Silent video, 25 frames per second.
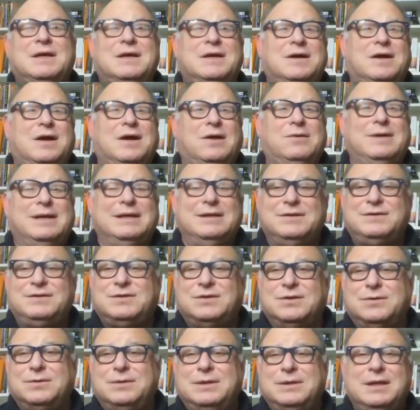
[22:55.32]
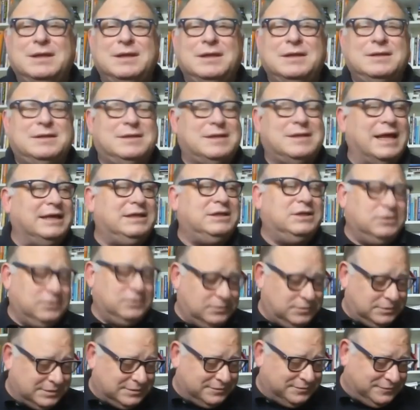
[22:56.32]
All right, so thank
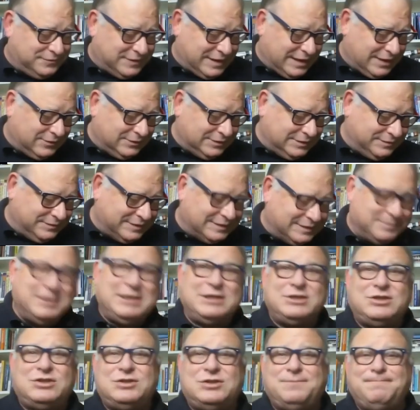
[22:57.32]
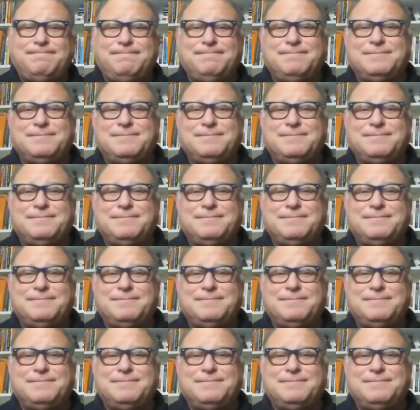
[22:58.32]
you very, very much.